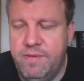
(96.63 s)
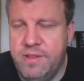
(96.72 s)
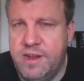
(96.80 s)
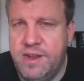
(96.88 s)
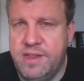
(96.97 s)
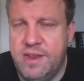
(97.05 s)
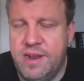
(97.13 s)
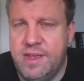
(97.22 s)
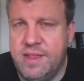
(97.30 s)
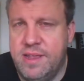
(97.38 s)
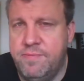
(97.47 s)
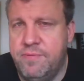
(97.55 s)
Did I
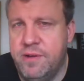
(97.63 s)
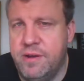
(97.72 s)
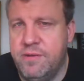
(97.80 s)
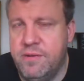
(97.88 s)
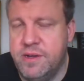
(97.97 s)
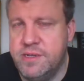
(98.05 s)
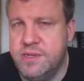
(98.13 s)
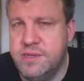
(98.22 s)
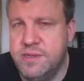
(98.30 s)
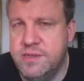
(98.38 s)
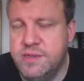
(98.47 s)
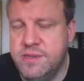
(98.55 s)
get that point across?
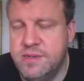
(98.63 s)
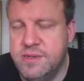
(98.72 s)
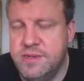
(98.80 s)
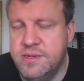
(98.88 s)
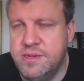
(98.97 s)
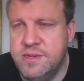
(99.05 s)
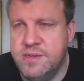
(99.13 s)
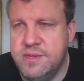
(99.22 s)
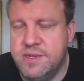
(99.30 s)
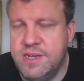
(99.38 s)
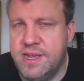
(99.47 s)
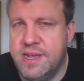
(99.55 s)

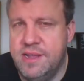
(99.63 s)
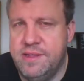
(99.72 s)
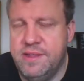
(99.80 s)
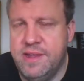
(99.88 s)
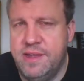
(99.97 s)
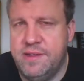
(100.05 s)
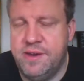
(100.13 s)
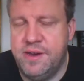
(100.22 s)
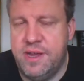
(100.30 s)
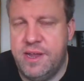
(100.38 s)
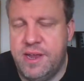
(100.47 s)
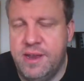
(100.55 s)
Yeah, guy's a
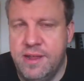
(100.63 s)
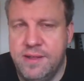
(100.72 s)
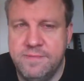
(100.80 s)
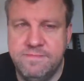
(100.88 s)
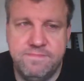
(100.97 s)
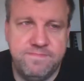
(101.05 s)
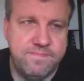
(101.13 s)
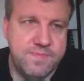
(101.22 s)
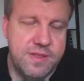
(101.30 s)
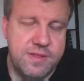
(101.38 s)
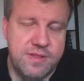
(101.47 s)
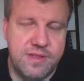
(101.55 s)
shithead,
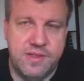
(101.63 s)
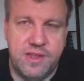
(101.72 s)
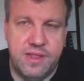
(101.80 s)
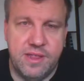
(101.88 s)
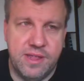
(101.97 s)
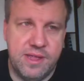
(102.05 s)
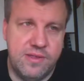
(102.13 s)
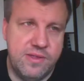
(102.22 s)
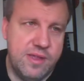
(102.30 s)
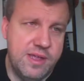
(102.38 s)
to say the least.